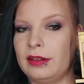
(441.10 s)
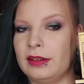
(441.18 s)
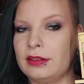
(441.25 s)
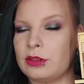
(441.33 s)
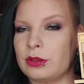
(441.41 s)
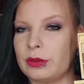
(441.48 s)

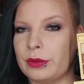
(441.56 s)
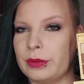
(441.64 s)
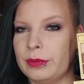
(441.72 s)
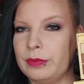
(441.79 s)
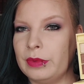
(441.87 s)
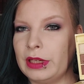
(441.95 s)

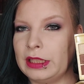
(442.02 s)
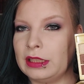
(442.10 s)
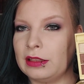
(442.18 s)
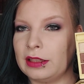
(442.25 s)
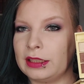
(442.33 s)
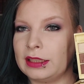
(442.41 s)
So, and
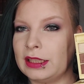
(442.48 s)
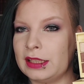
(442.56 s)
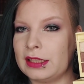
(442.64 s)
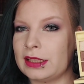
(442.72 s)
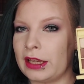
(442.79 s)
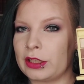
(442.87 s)
like
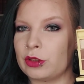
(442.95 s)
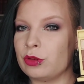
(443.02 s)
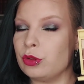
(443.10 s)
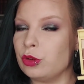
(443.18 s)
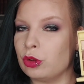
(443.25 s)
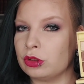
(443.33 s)
this, I could
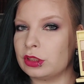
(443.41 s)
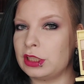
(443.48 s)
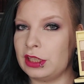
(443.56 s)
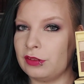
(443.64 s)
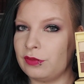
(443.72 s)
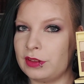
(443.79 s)
not
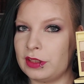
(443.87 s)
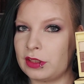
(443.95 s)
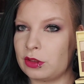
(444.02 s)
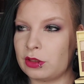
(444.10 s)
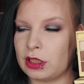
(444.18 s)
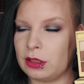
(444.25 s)
give this
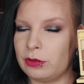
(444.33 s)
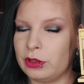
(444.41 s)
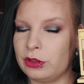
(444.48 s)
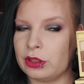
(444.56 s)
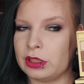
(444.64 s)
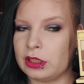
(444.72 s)
to anyone
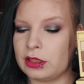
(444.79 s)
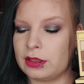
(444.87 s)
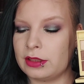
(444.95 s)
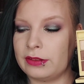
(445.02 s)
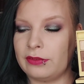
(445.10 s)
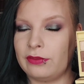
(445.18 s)
because
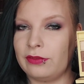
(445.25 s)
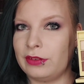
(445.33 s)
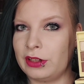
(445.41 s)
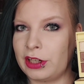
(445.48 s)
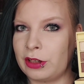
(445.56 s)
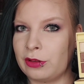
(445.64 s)
it's
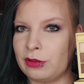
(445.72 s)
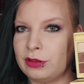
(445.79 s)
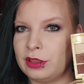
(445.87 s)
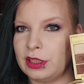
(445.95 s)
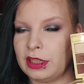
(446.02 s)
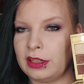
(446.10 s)
very
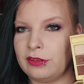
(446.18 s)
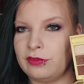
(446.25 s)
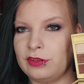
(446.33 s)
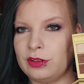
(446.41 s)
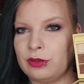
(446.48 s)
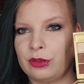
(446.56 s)
old. I've
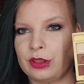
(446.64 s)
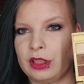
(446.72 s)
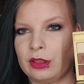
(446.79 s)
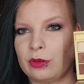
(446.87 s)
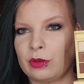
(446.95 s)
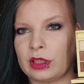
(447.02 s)
used
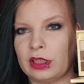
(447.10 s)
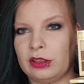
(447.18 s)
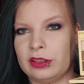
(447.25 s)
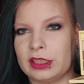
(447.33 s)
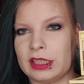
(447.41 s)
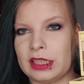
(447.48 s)
it quite a
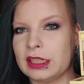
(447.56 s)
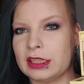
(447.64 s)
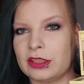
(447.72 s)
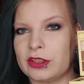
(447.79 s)
lot and I